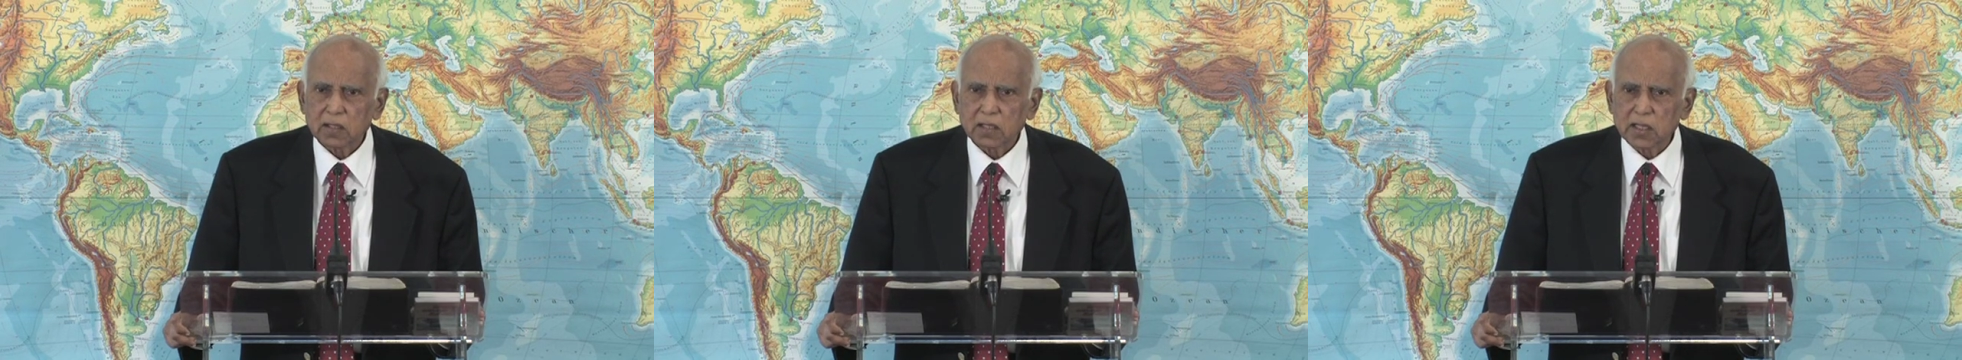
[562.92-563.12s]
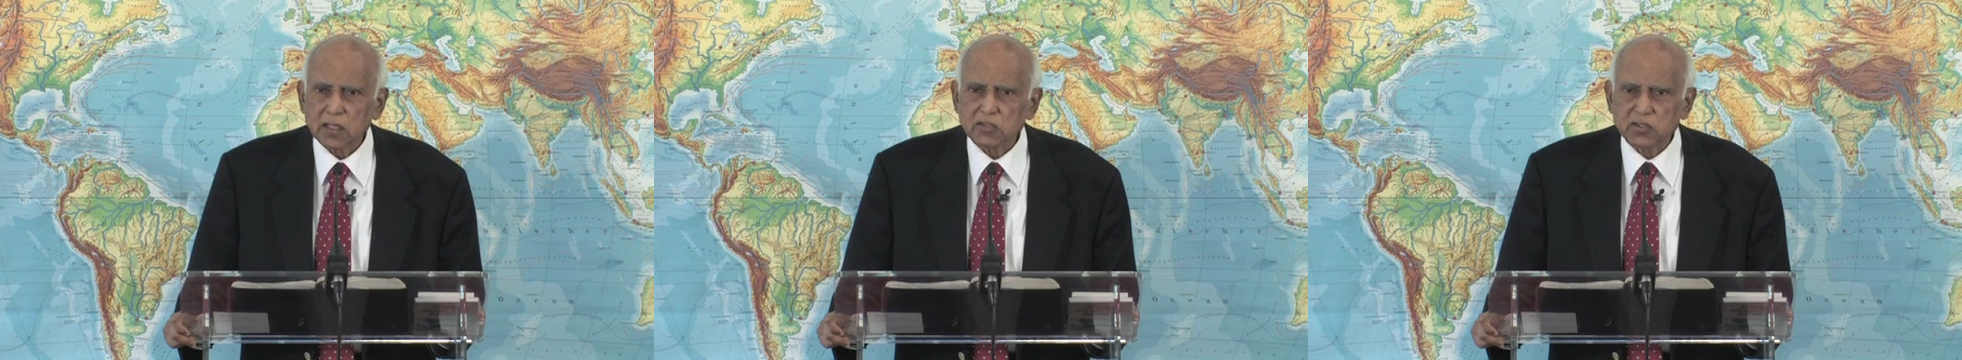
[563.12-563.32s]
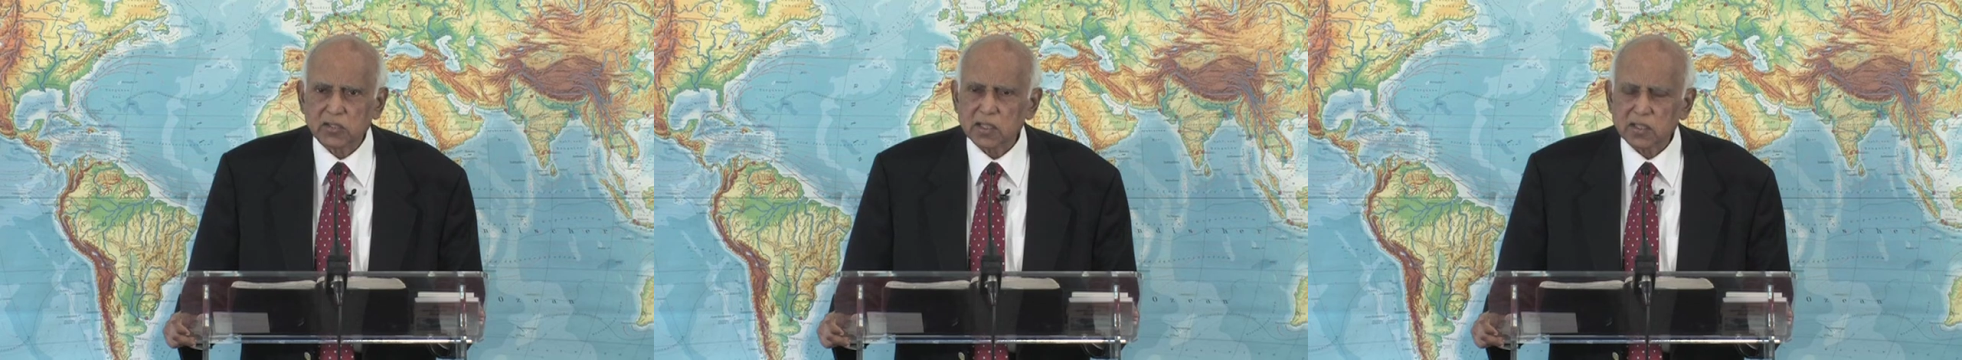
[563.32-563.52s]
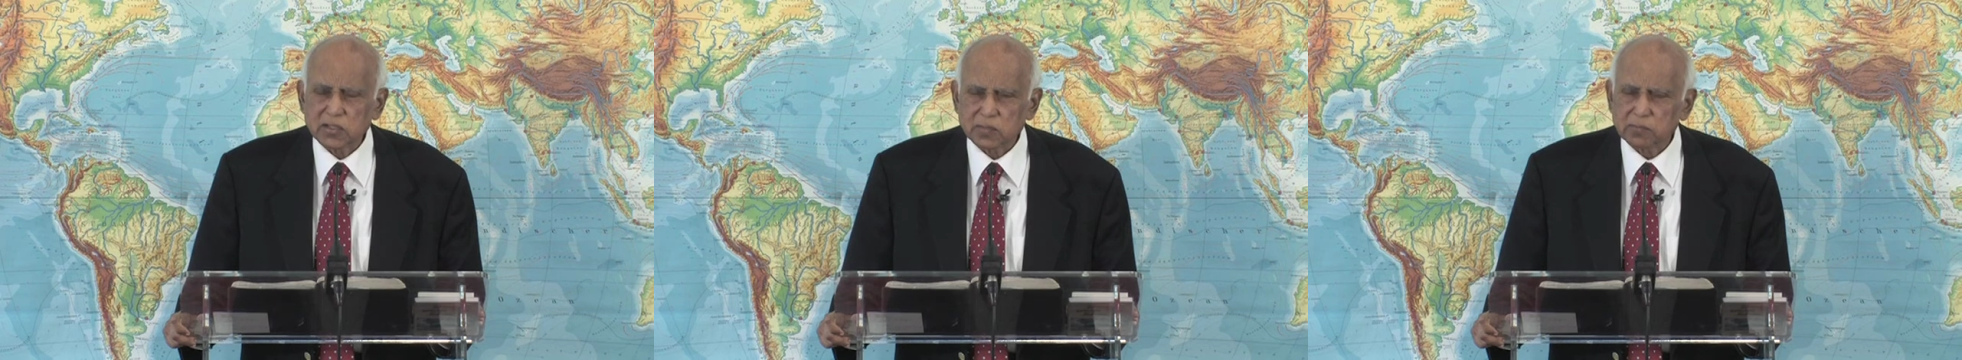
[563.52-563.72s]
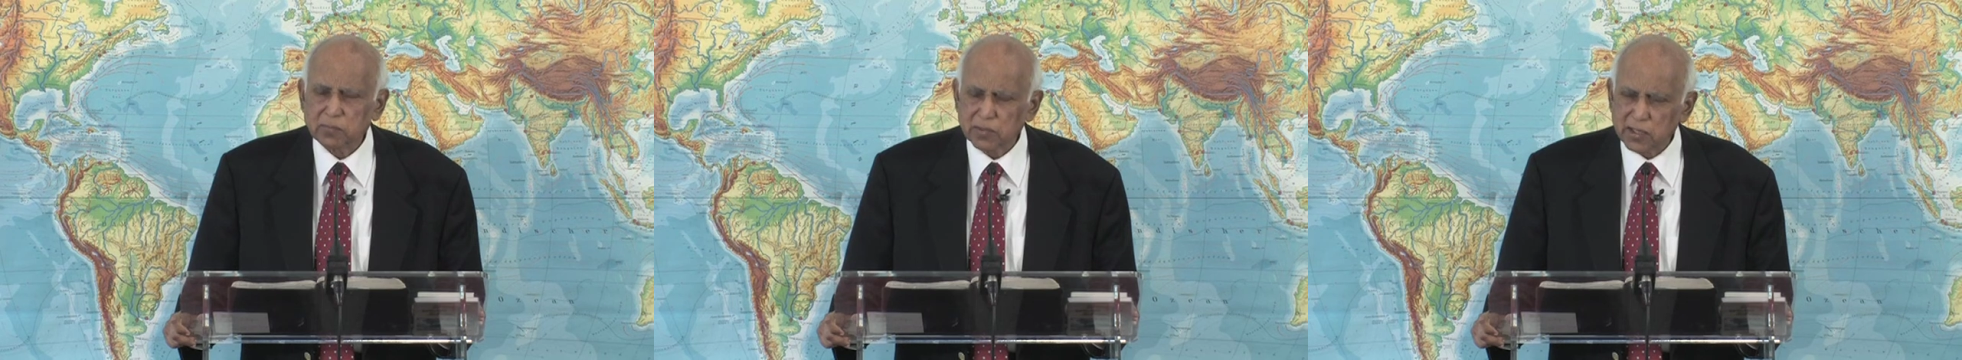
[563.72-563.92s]
is
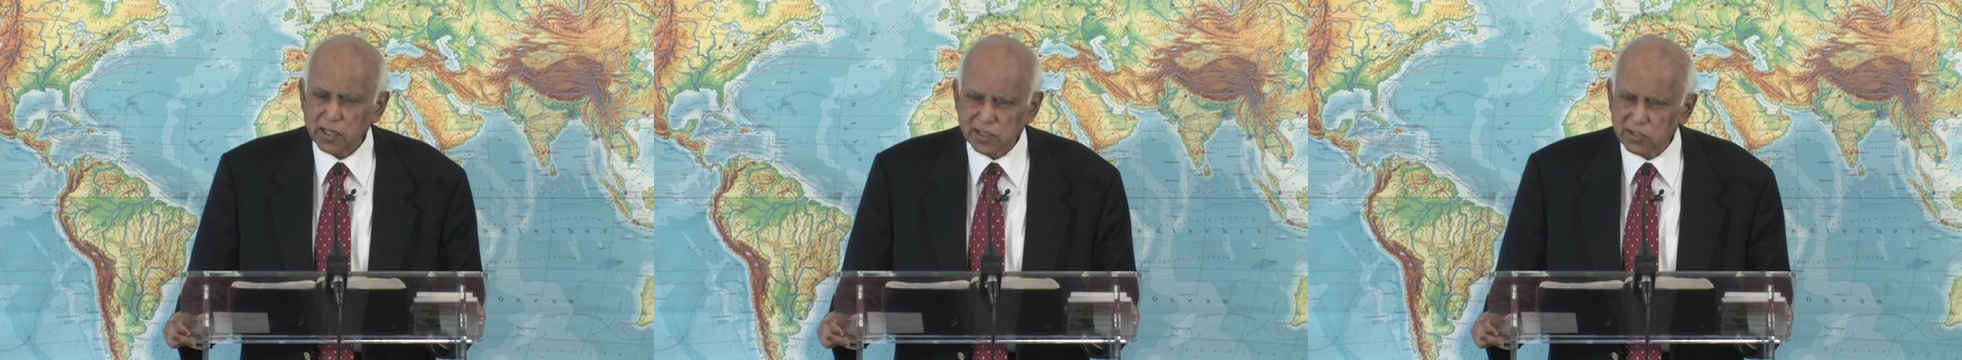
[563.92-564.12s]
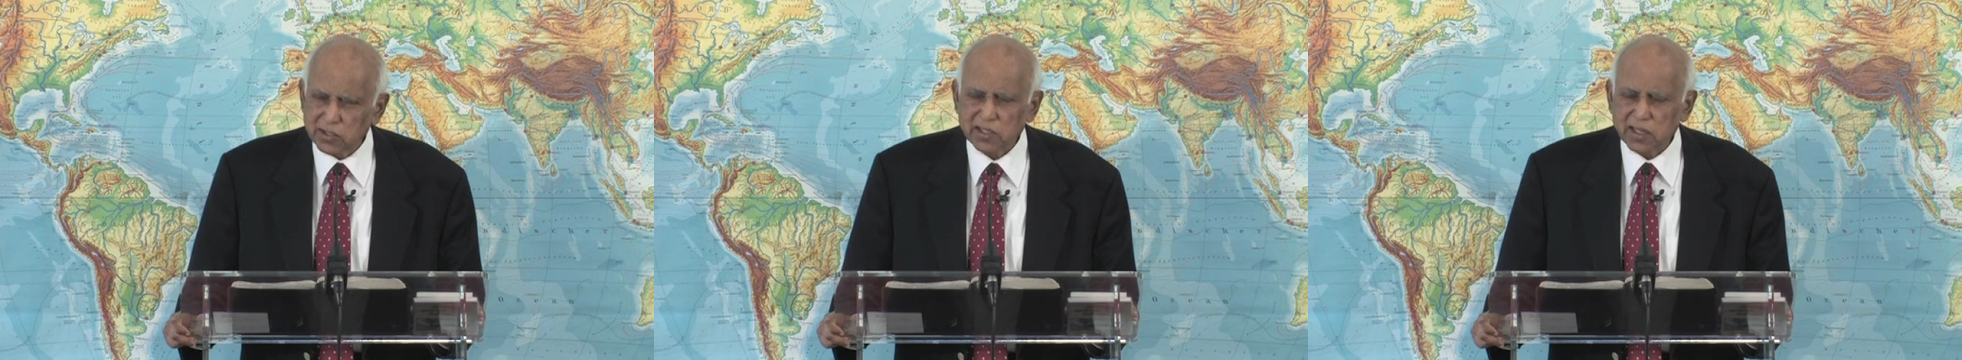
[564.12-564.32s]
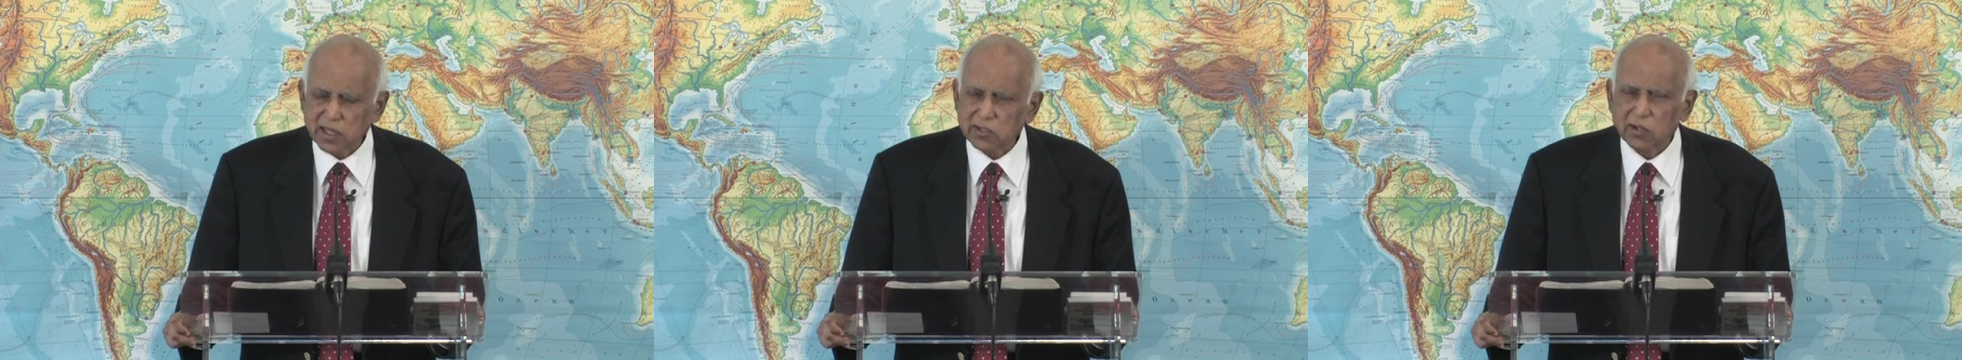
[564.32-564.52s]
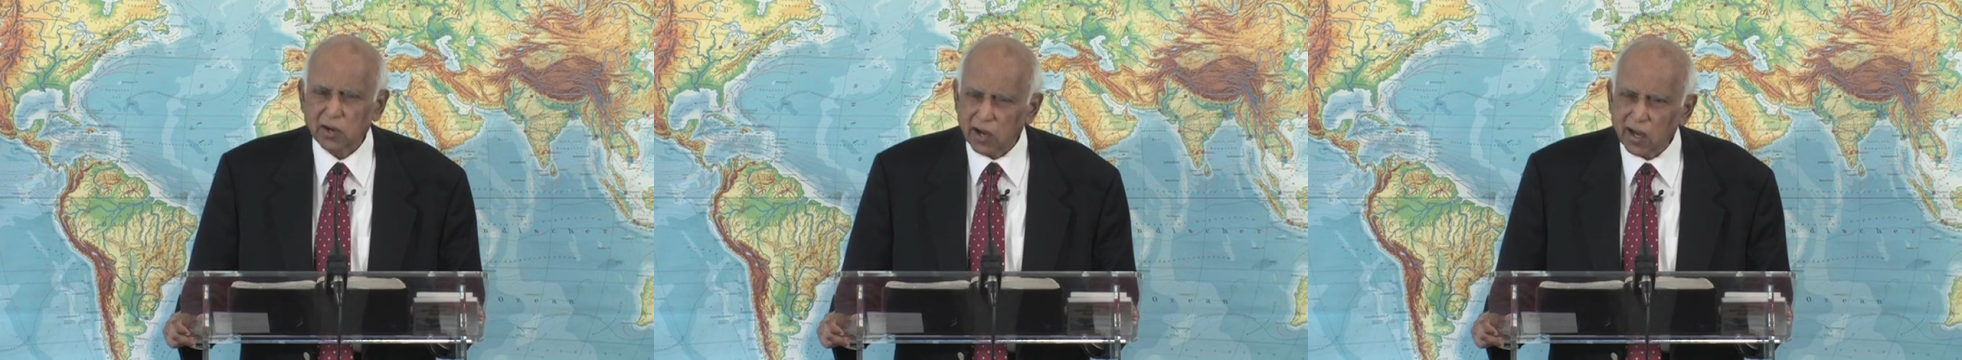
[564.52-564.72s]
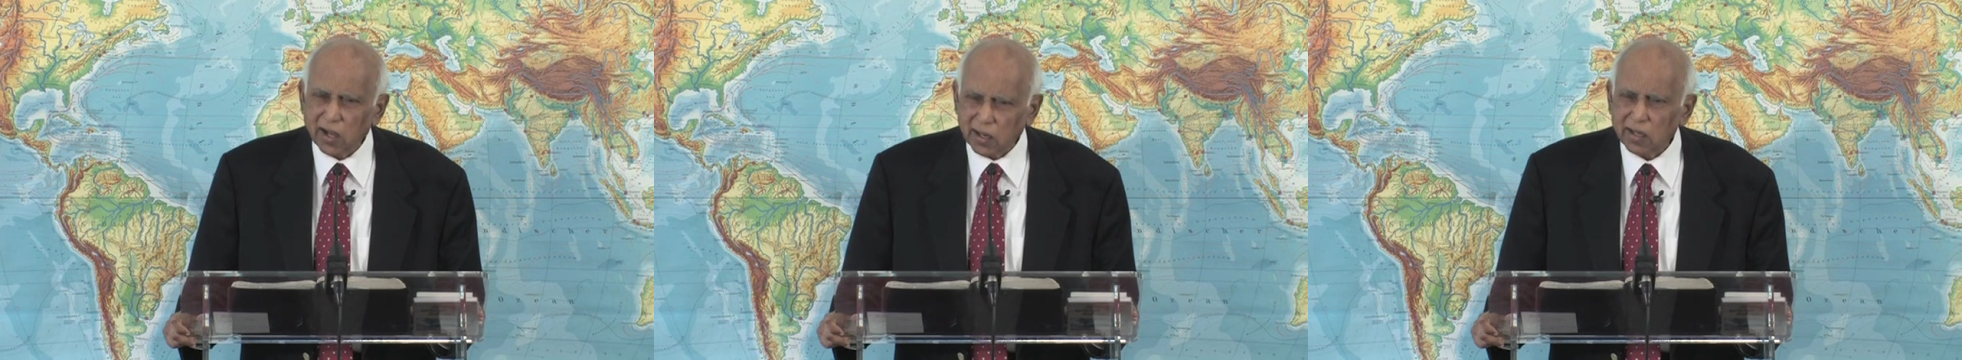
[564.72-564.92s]
this Britain at
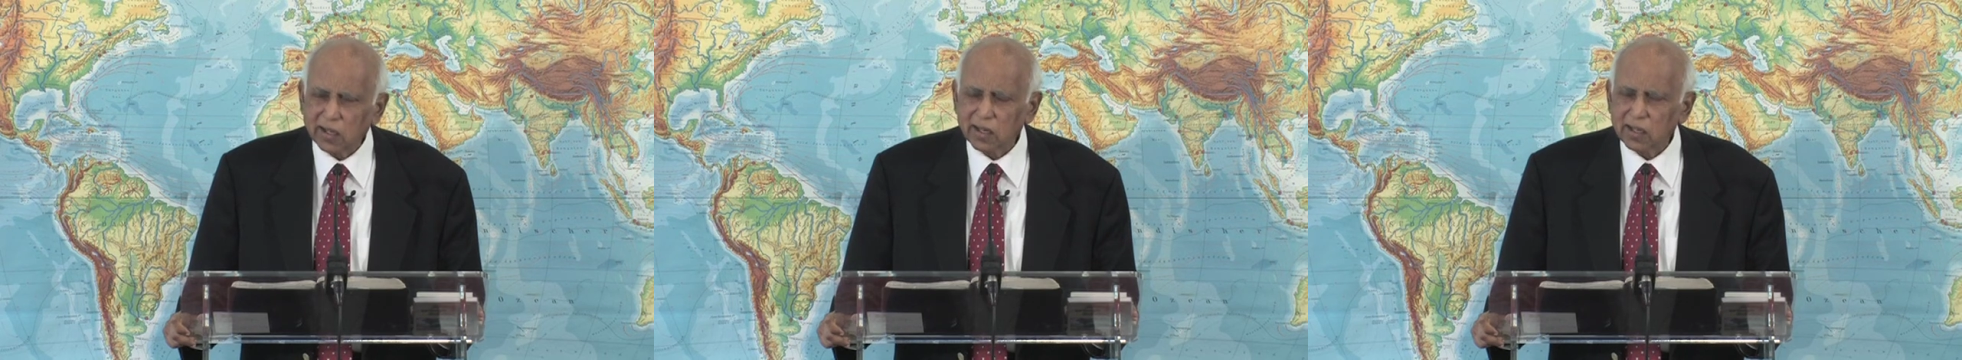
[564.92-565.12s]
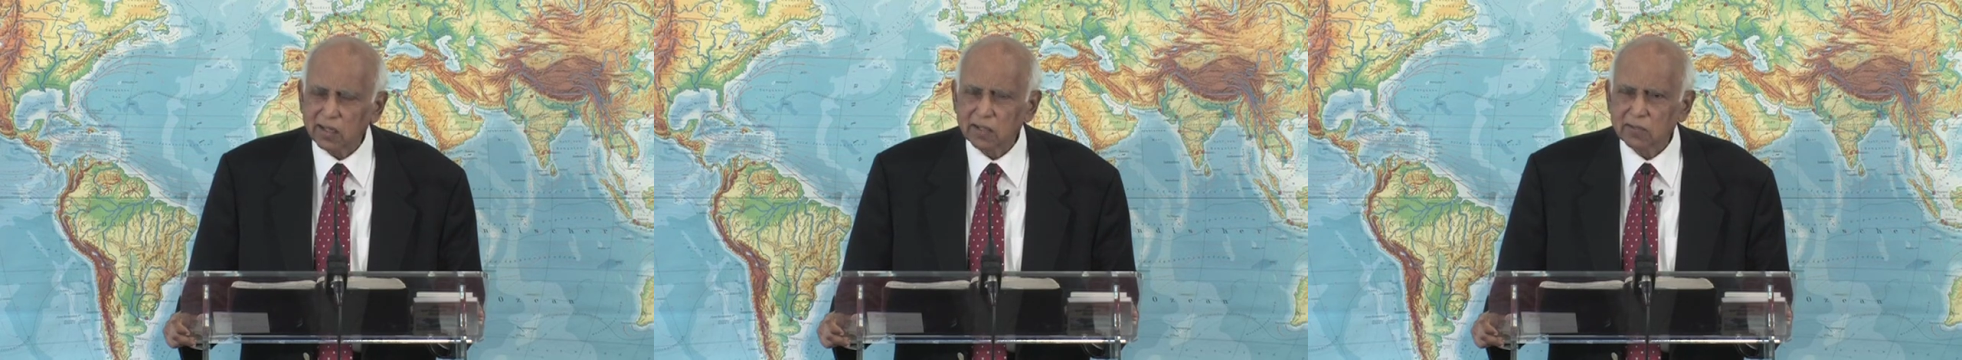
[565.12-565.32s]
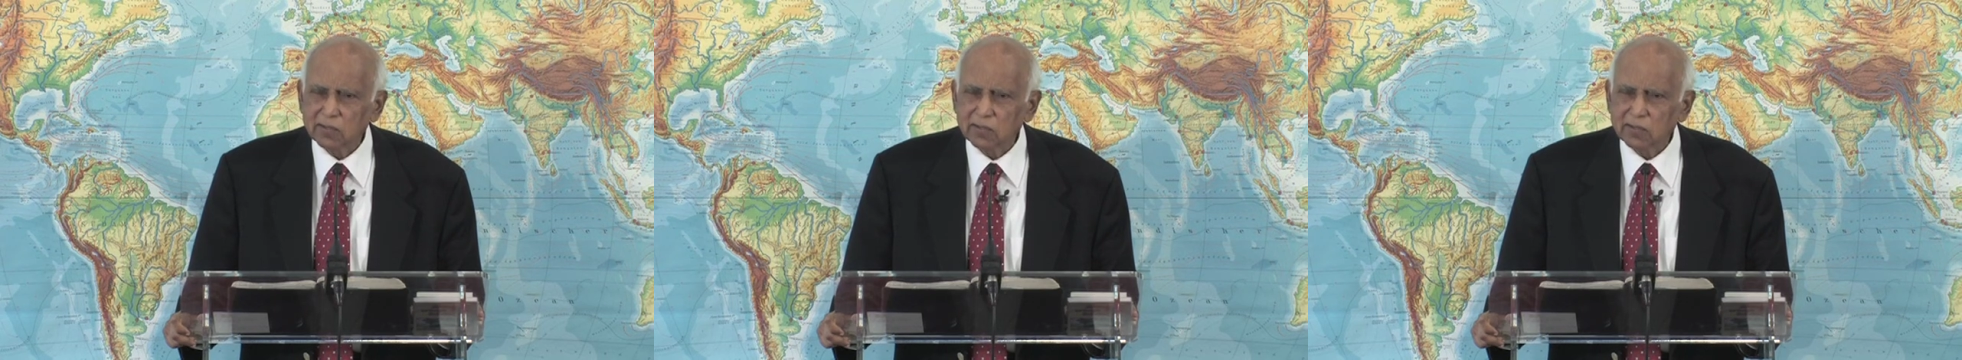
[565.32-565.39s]
all?